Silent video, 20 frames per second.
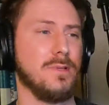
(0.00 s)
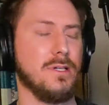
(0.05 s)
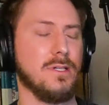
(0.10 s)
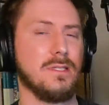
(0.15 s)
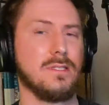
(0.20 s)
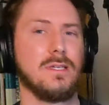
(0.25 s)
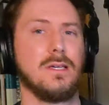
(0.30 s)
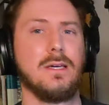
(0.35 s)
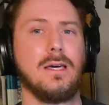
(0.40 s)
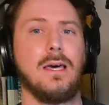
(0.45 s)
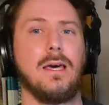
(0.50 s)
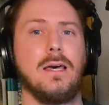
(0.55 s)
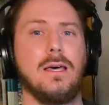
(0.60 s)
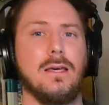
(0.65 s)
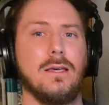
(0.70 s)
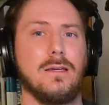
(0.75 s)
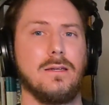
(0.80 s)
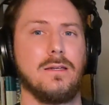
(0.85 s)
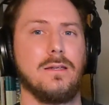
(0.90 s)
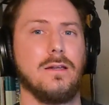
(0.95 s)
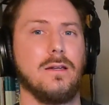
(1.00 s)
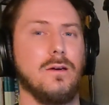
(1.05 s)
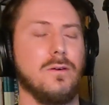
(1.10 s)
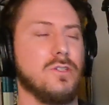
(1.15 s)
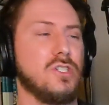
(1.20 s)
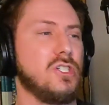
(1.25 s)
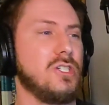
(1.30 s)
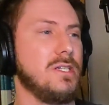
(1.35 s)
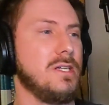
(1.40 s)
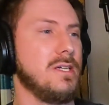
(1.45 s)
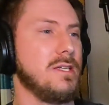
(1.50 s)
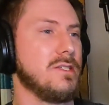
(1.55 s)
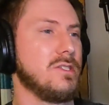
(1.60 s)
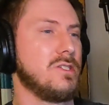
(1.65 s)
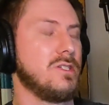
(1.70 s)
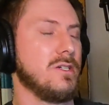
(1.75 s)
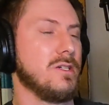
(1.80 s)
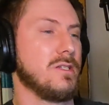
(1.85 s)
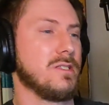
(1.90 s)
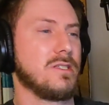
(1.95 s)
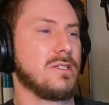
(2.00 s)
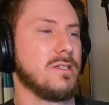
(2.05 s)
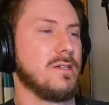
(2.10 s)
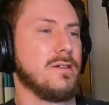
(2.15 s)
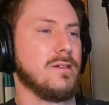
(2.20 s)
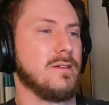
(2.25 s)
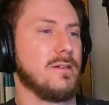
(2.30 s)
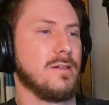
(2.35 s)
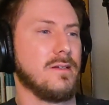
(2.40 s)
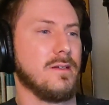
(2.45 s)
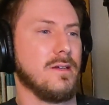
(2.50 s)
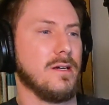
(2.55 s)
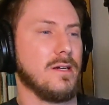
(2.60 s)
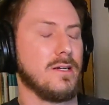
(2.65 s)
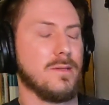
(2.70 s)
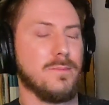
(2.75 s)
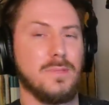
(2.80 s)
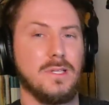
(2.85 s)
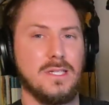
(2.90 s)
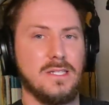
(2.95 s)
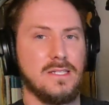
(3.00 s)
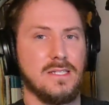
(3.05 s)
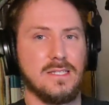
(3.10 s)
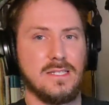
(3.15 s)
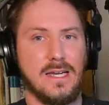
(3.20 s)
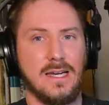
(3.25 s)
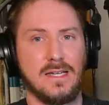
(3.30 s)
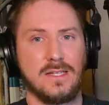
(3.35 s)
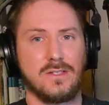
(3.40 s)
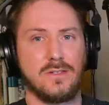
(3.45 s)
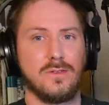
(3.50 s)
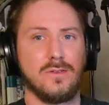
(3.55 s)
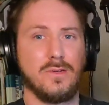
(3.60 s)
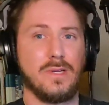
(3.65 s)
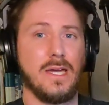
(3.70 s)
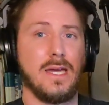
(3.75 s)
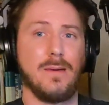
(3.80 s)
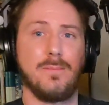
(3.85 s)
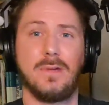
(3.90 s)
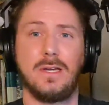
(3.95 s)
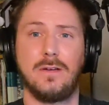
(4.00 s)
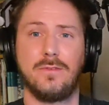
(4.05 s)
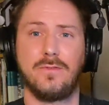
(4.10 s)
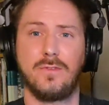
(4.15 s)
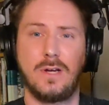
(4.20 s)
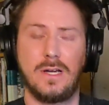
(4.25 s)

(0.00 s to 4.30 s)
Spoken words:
but you know, she is just a complete disaster who can't make